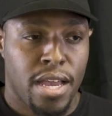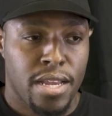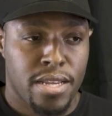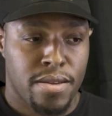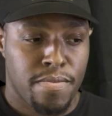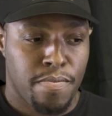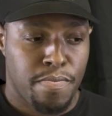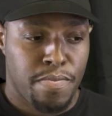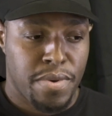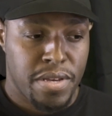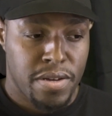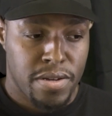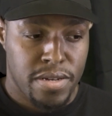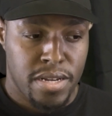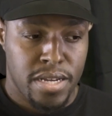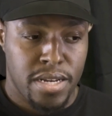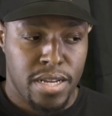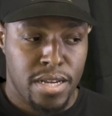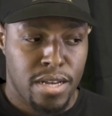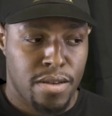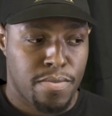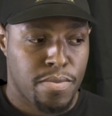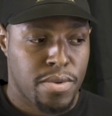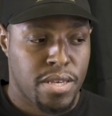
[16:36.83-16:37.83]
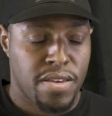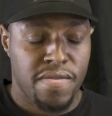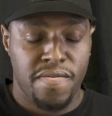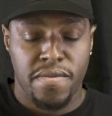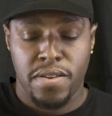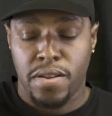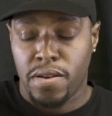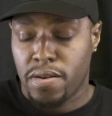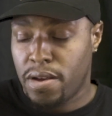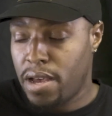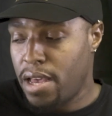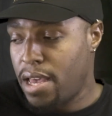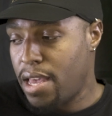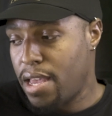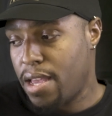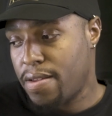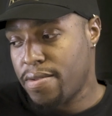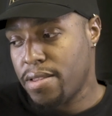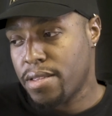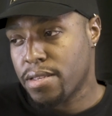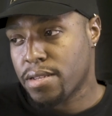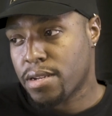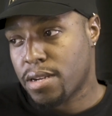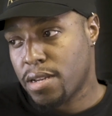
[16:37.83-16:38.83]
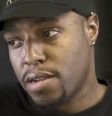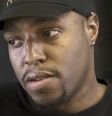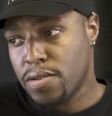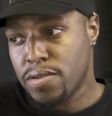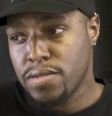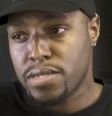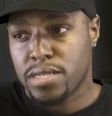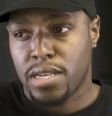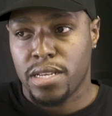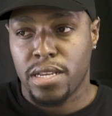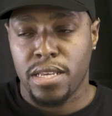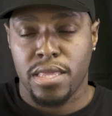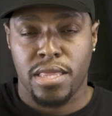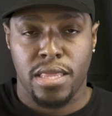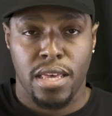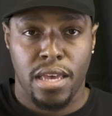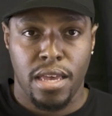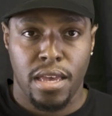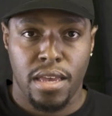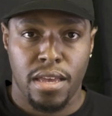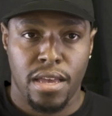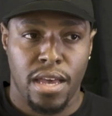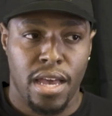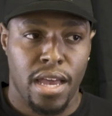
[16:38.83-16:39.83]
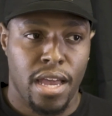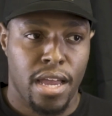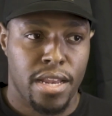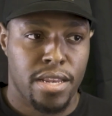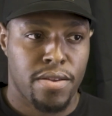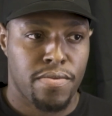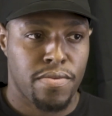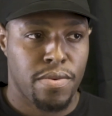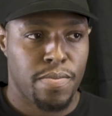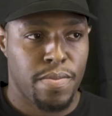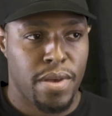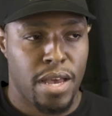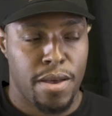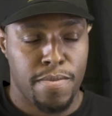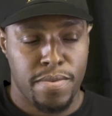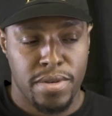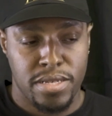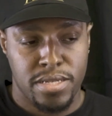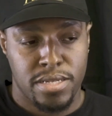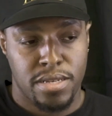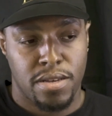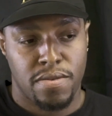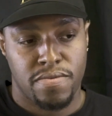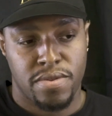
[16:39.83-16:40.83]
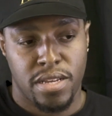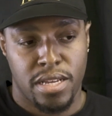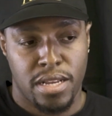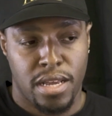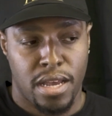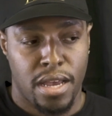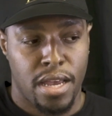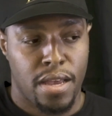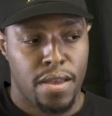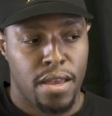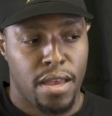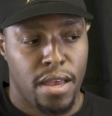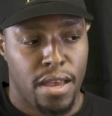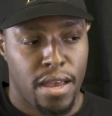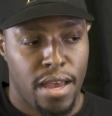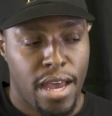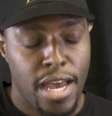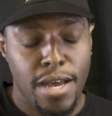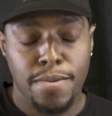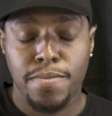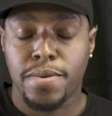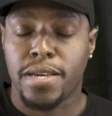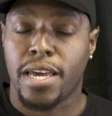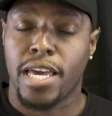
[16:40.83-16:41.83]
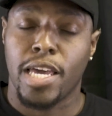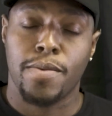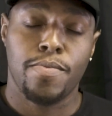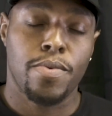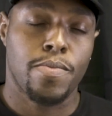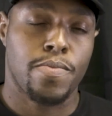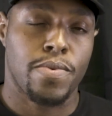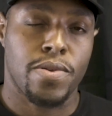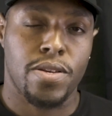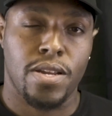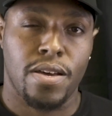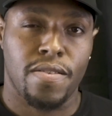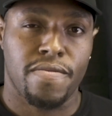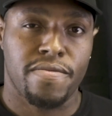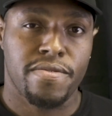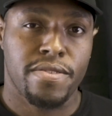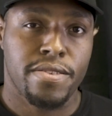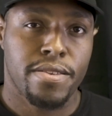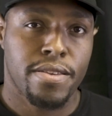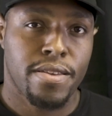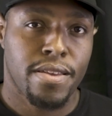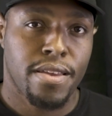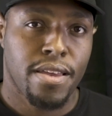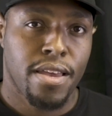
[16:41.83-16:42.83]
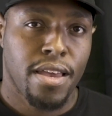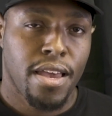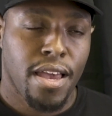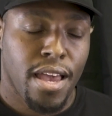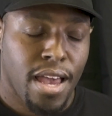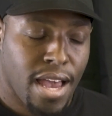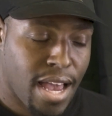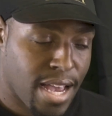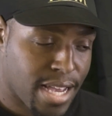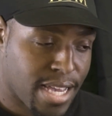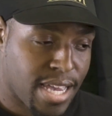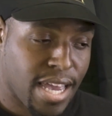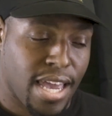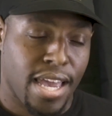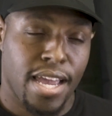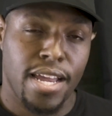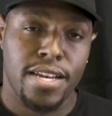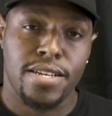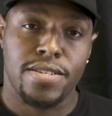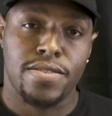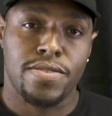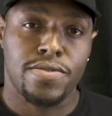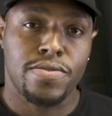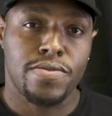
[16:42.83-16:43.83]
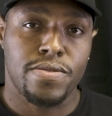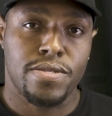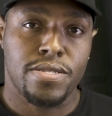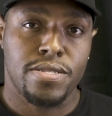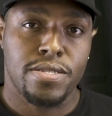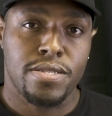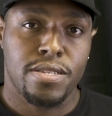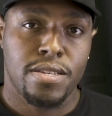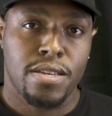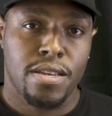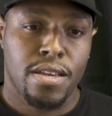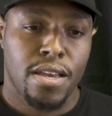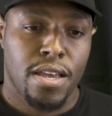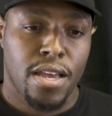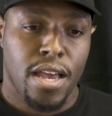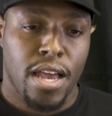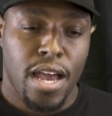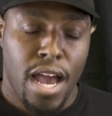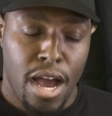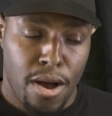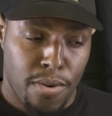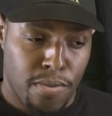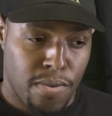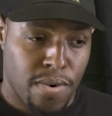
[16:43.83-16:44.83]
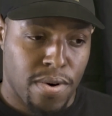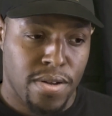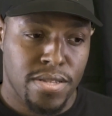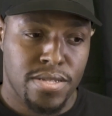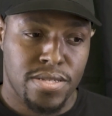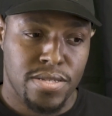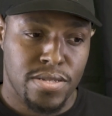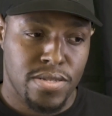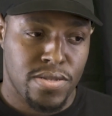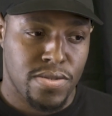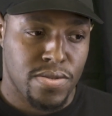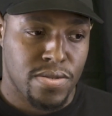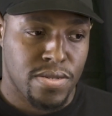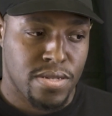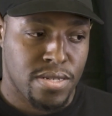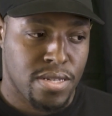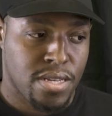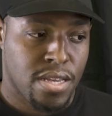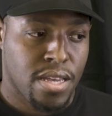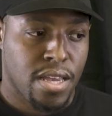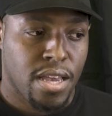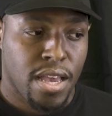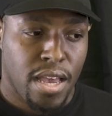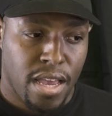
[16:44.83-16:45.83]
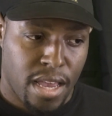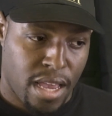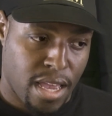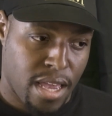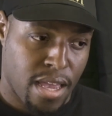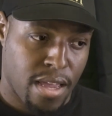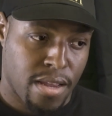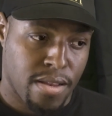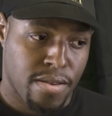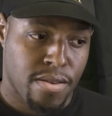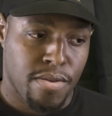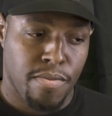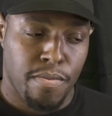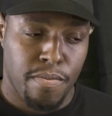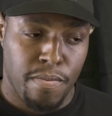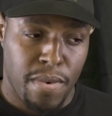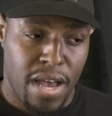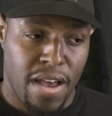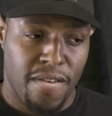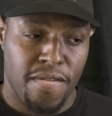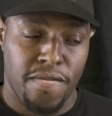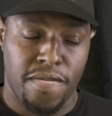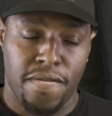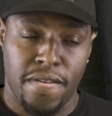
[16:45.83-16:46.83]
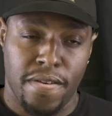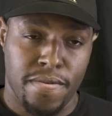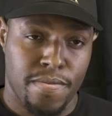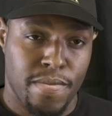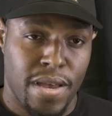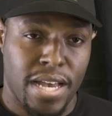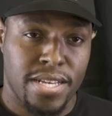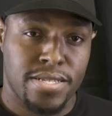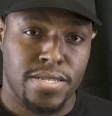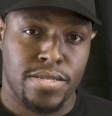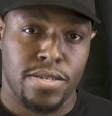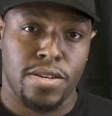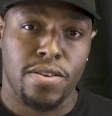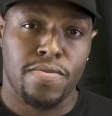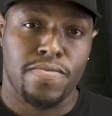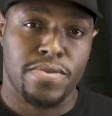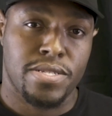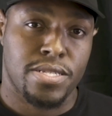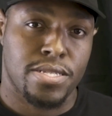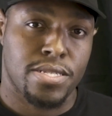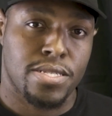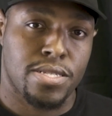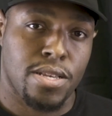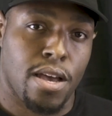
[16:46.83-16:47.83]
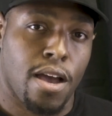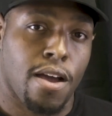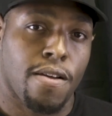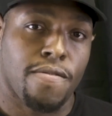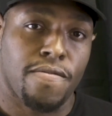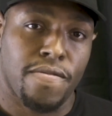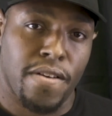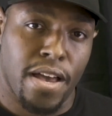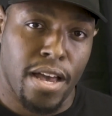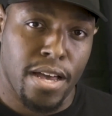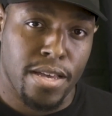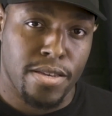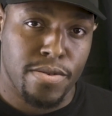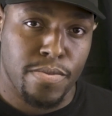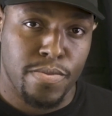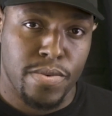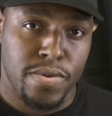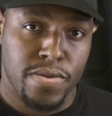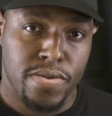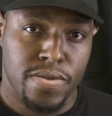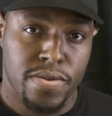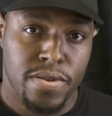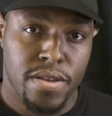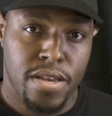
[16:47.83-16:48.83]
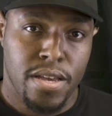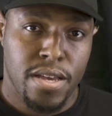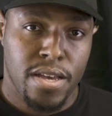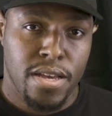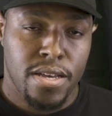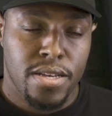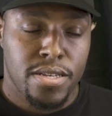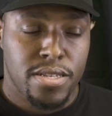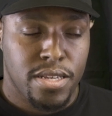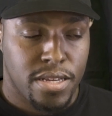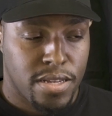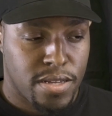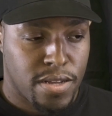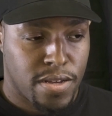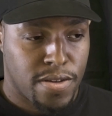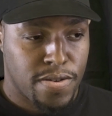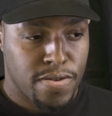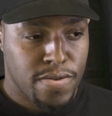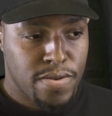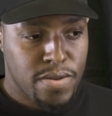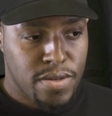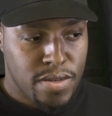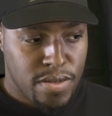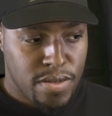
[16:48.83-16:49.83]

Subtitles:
to build it up. Even though I hadn't closed anything, I had to remind myself that I am capable of it. I can do it. I want to do it. And my services are valuable, I